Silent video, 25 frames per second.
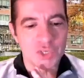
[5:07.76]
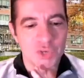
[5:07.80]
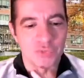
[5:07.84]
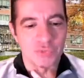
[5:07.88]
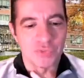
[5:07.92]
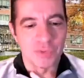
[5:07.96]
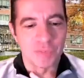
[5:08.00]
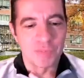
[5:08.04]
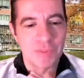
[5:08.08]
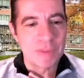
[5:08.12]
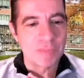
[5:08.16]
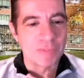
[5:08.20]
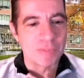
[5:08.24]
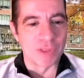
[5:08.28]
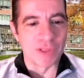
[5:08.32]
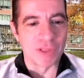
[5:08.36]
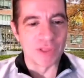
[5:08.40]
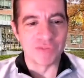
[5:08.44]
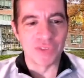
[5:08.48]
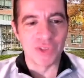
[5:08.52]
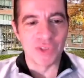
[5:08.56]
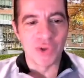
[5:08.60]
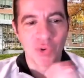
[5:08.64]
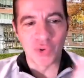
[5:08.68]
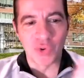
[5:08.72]
so for people who
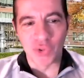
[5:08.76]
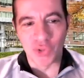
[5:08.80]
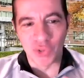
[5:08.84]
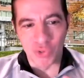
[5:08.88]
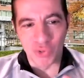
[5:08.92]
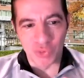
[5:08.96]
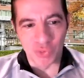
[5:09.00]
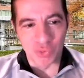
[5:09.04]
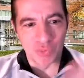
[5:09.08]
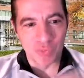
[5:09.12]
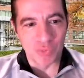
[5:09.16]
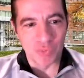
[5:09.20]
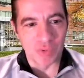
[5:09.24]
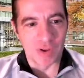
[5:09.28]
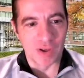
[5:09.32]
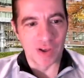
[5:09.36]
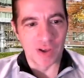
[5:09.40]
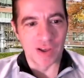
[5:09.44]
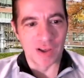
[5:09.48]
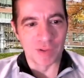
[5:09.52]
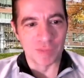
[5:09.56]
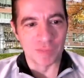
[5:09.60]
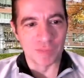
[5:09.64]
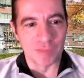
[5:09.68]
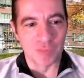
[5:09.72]
have no clue,
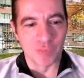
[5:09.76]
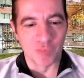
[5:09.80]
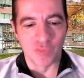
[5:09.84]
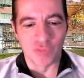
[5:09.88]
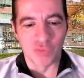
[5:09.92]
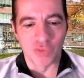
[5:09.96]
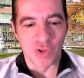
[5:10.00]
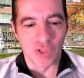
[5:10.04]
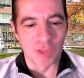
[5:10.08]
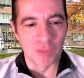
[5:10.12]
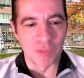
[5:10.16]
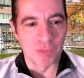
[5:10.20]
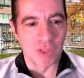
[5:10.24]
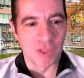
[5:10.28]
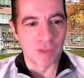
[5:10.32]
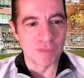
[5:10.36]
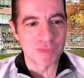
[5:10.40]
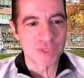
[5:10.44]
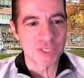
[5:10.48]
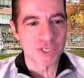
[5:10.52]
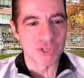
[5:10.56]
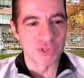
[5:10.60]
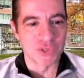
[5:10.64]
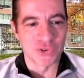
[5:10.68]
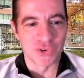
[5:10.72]
volleyball, I'm
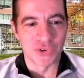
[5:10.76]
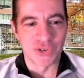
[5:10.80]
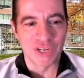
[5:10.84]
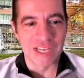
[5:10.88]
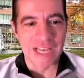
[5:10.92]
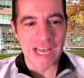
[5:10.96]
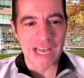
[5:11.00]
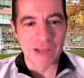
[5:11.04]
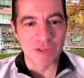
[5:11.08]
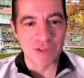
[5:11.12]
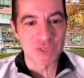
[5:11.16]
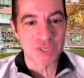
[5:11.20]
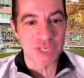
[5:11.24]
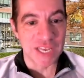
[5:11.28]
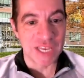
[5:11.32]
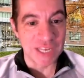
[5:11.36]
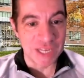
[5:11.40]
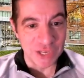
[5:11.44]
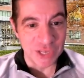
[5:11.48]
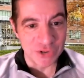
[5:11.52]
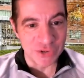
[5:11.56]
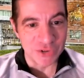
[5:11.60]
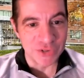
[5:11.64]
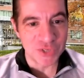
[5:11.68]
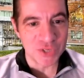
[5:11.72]
still learning. Outside
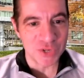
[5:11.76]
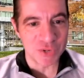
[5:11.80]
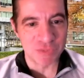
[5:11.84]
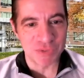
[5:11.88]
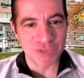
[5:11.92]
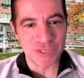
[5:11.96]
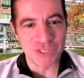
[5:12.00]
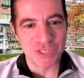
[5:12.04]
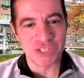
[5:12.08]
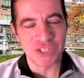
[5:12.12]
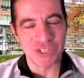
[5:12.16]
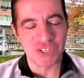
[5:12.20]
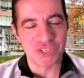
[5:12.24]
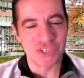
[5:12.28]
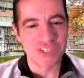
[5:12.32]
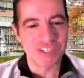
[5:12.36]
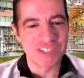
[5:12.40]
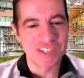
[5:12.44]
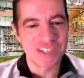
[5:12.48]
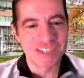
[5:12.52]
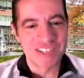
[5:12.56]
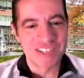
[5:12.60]
hitter is your position?